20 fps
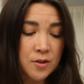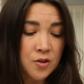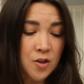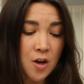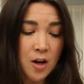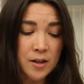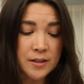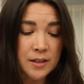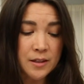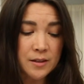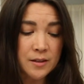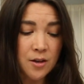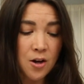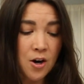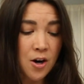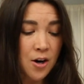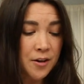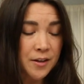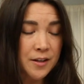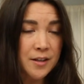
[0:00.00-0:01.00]
the sauces, the
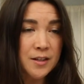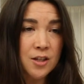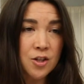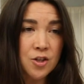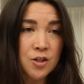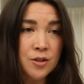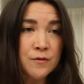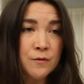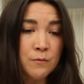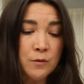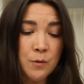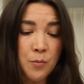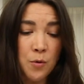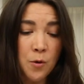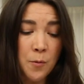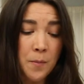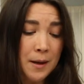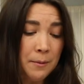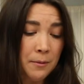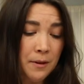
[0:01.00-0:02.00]
hearty additions from the
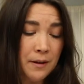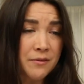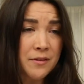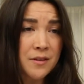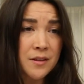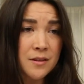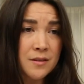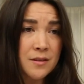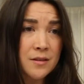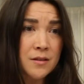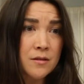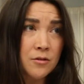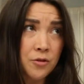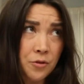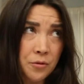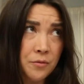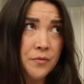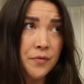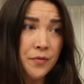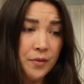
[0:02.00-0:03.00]
Bowl Bible, everything's
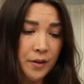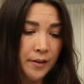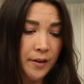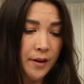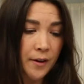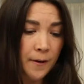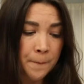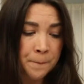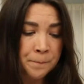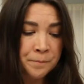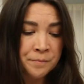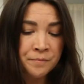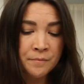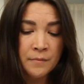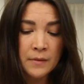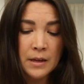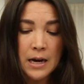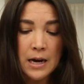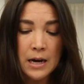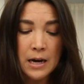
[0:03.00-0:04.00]
gluten-free there.
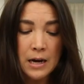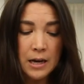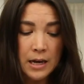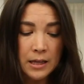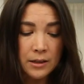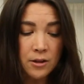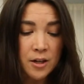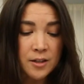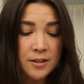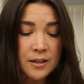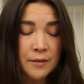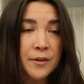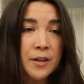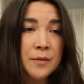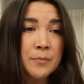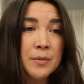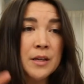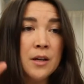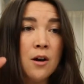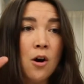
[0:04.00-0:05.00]
A lot of stuff
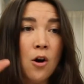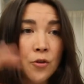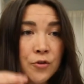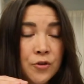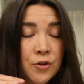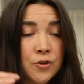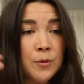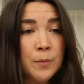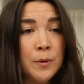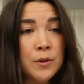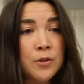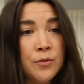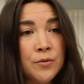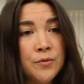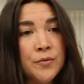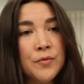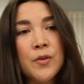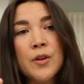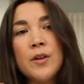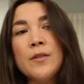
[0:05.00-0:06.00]
can be altered to be
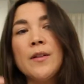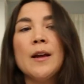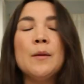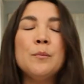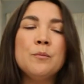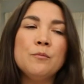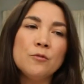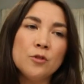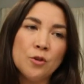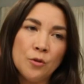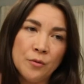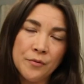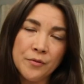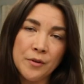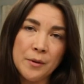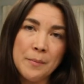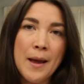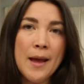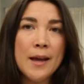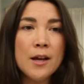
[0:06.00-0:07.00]
gluten-free, like
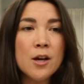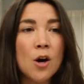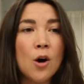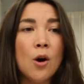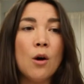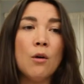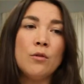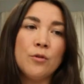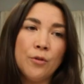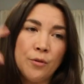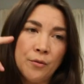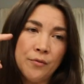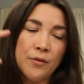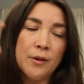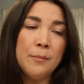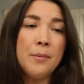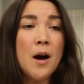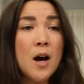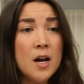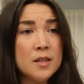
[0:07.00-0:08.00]
gluten-free panko,
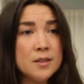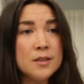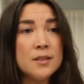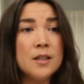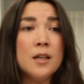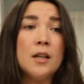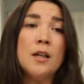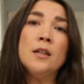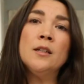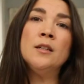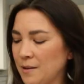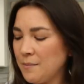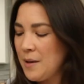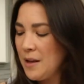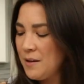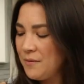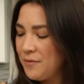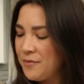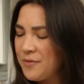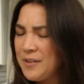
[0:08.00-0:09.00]
gluten-free pasta. The
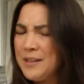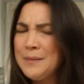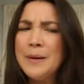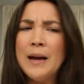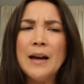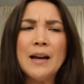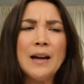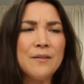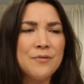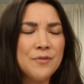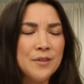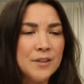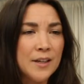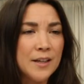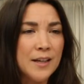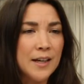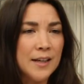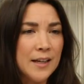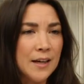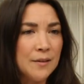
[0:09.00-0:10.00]
main feedback I feel
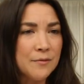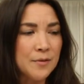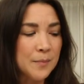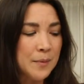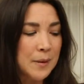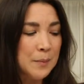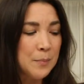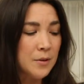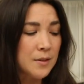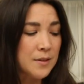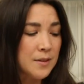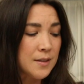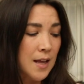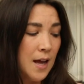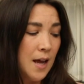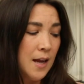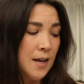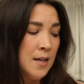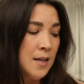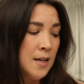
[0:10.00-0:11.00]
like I get from people is
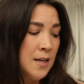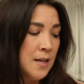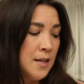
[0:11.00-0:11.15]
that